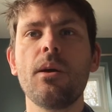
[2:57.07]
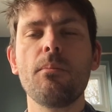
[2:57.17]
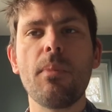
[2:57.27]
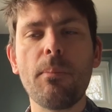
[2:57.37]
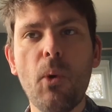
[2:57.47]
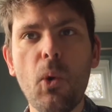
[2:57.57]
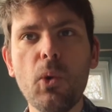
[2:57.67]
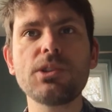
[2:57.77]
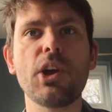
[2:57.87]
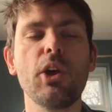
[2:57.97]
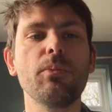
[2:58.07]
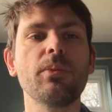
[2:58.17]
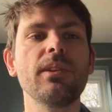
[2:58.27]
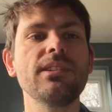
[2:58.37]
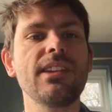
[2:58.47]
But Paul's hope
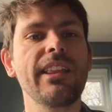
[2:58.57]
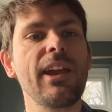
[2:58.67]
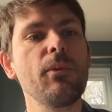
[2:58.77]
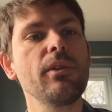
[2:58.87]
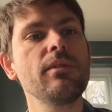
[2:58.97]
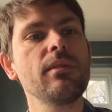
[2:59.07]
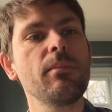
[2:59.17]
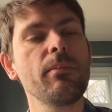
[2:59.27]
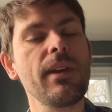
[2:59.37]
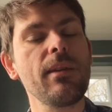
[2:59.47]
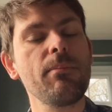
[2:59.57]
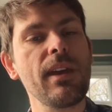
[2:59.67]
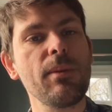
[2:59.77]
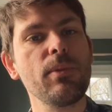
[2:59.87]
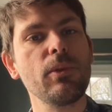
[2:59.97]
is that they would be
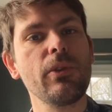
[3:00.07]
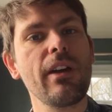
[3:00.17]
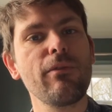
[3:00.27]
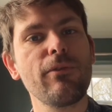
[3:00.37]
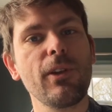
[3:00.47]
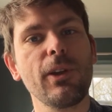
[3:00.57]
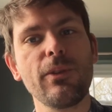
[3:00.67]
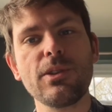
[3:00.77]
people that follow the